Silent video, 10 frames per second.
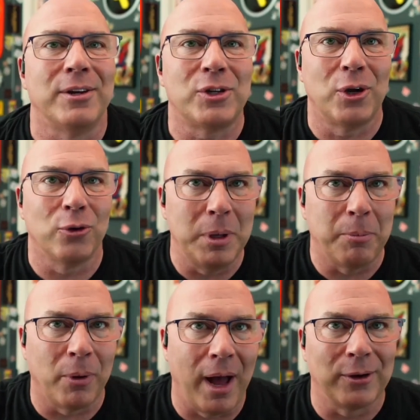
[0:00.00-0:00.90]
that it shows
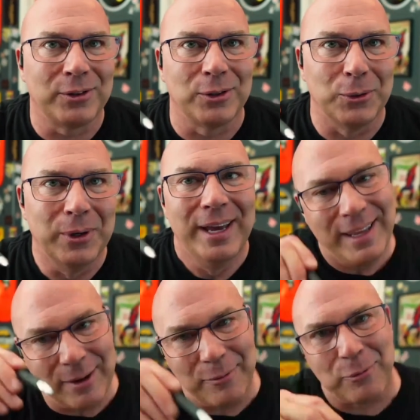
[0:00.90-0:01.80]
people how to
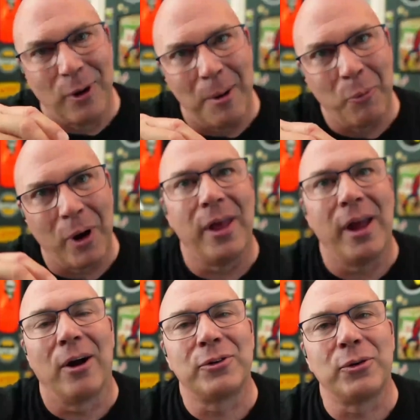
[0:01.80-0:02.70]
get from where
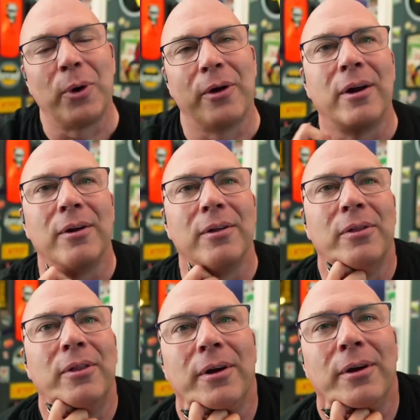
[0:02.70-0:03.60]
they are to where
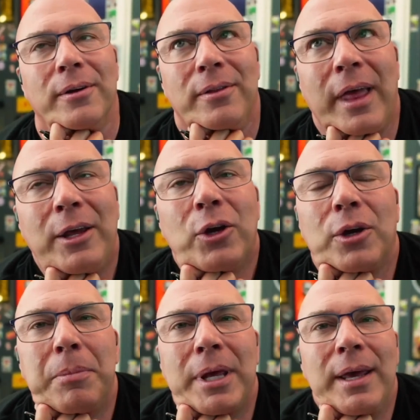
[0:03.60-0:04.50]
they
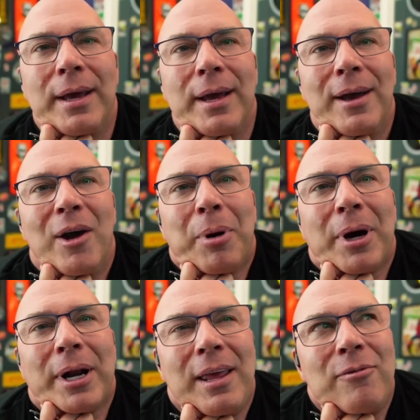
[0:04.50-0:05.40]
could be.
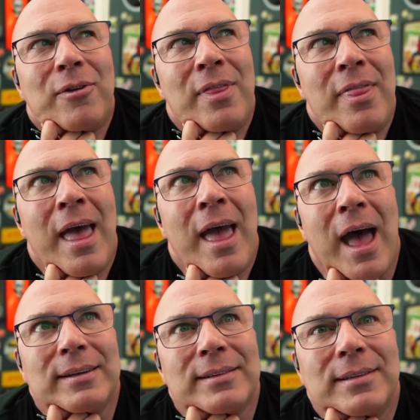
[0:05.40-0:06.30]
But even
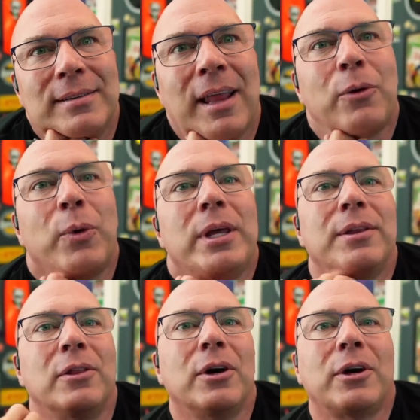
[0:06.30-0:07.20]
that, like, we
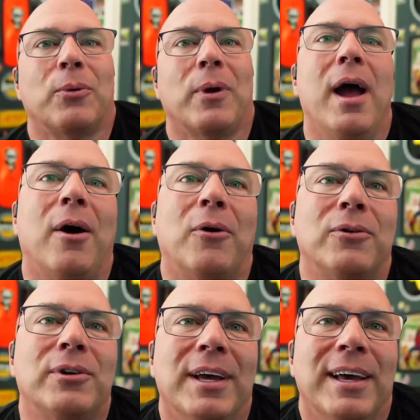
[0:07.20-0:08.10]
can look
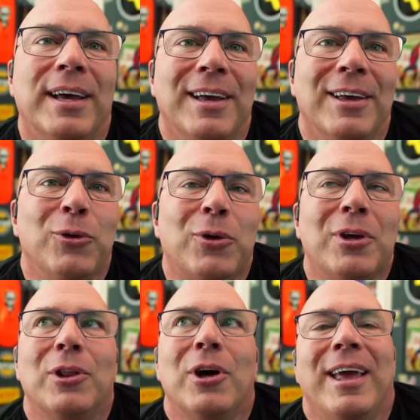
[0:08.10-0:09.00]
around, you
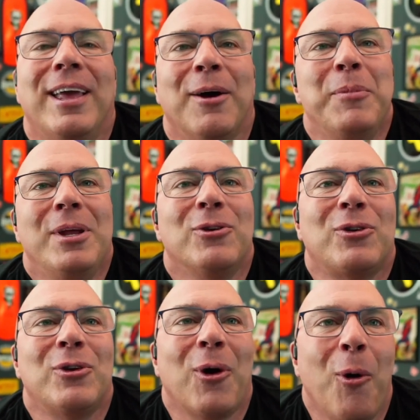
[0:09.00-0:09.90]
can look at, I mean,
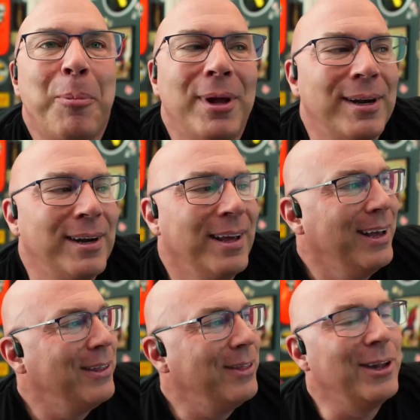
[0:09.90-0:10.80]
just to open
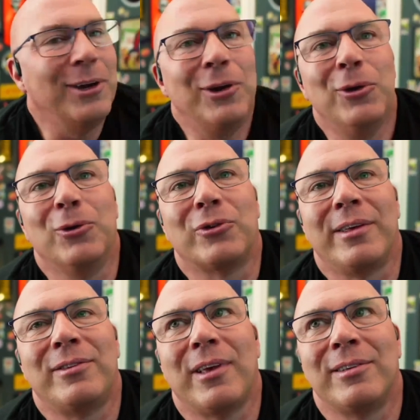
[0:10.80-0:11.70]
the news,
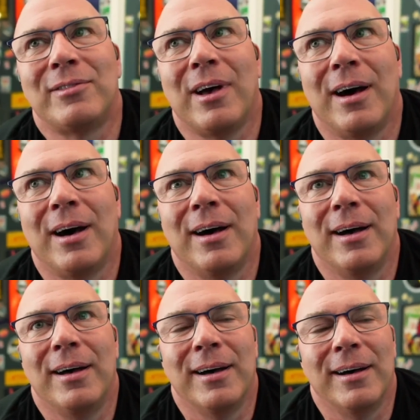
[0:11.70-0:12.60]
I saw